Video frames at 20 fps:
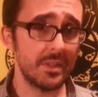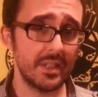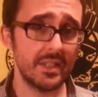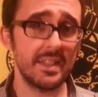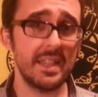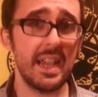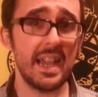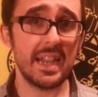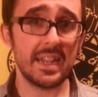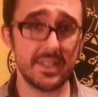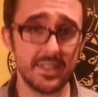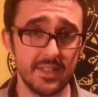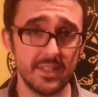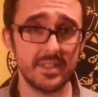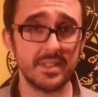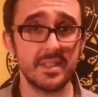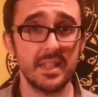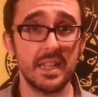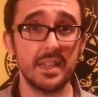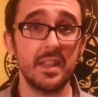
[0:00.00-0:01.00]
with the
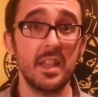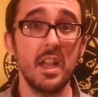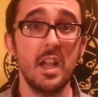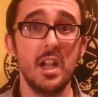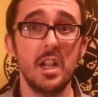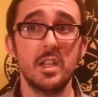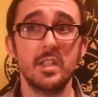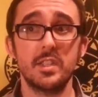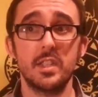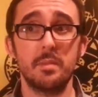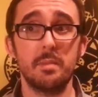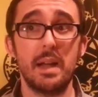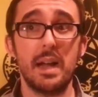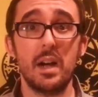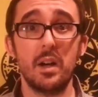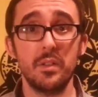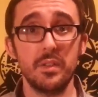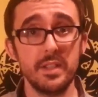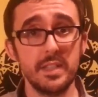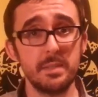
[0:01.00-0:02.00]
taxes that
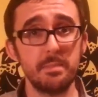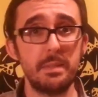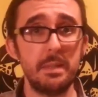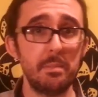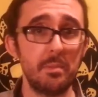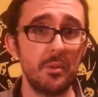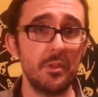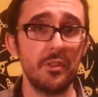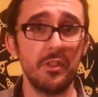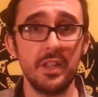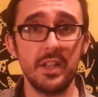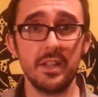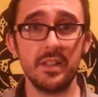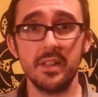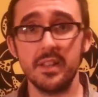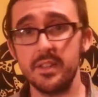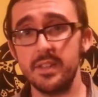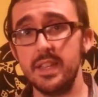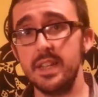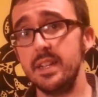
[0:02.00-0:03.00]
somehow these people think
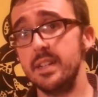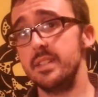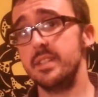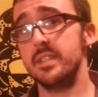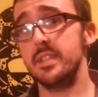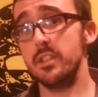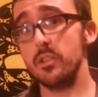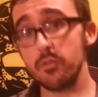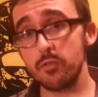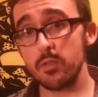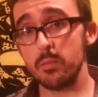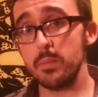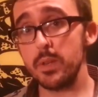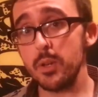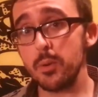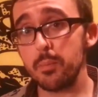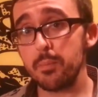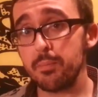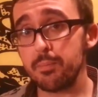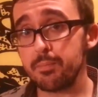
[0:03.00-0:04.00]
that they can steal from
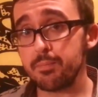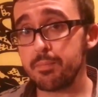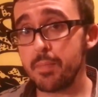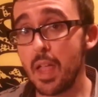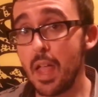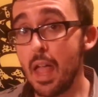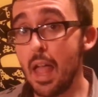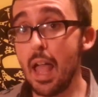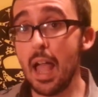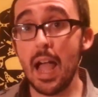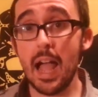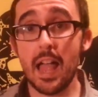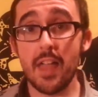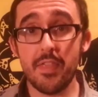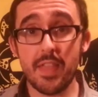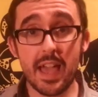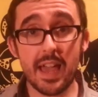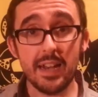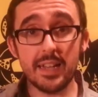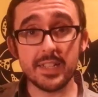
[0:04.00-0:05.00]
you.
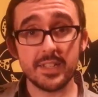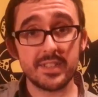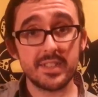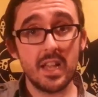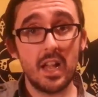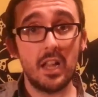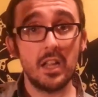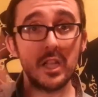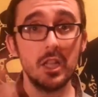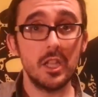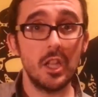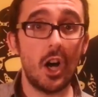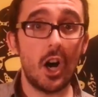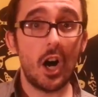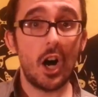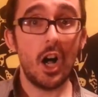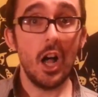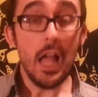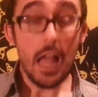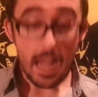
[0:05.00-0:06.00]
And that is
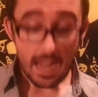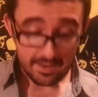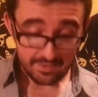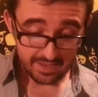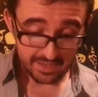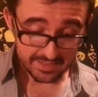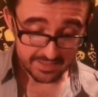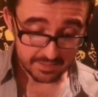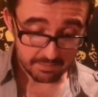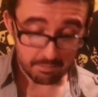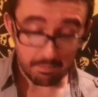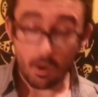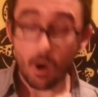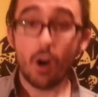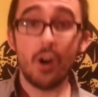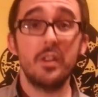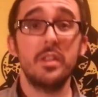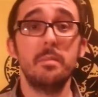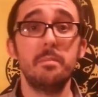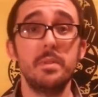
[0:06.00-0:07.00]
law. And that's
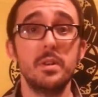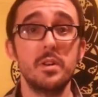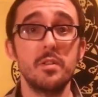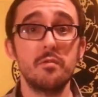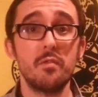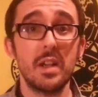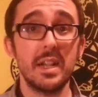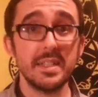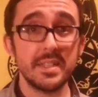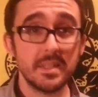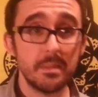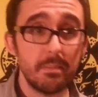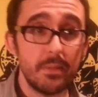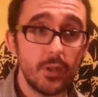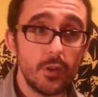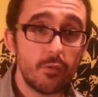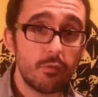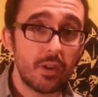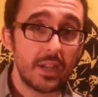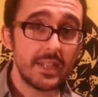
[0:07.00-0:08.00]
part of the Bill of Rights. The
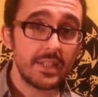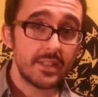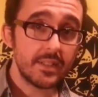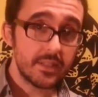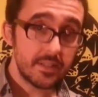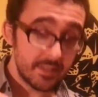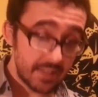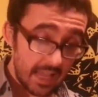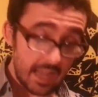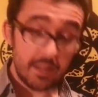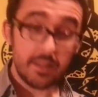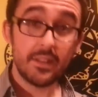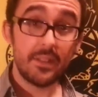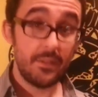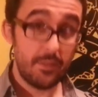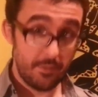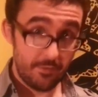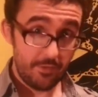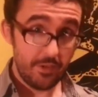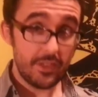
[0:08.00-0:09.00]
Bill of Rights,
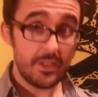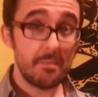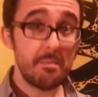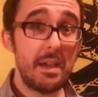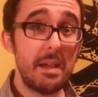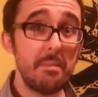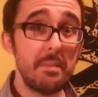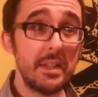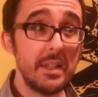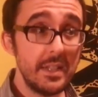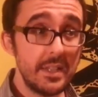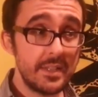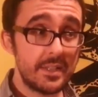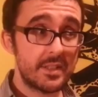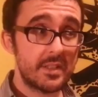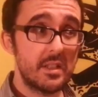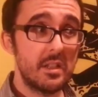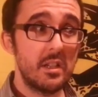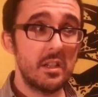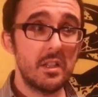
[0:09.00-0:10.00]
that the Fifth Amendment
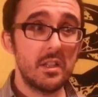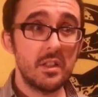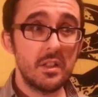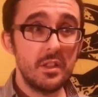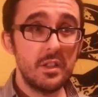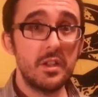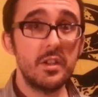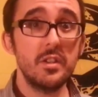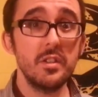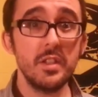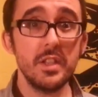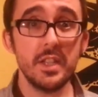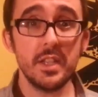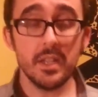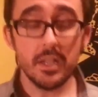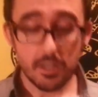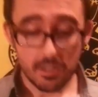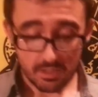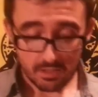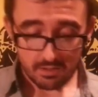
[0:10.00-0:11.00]
is
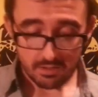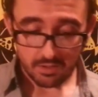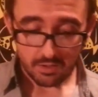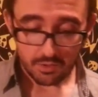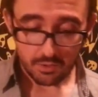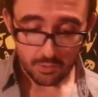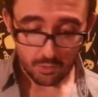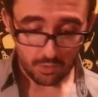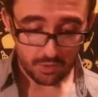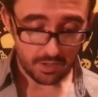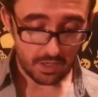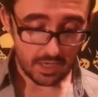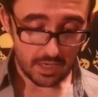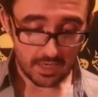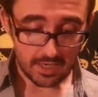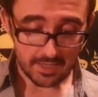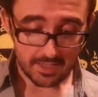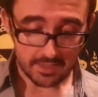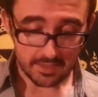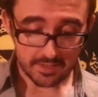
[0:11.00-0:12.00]
literally
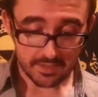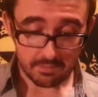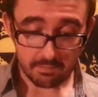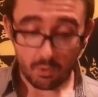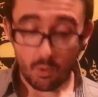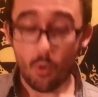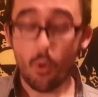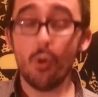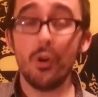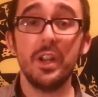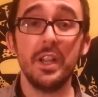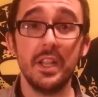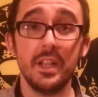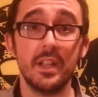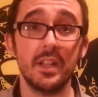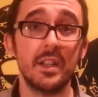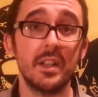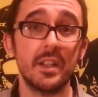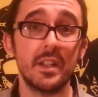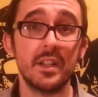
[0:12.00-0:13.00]

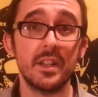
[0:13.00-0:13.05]
supporting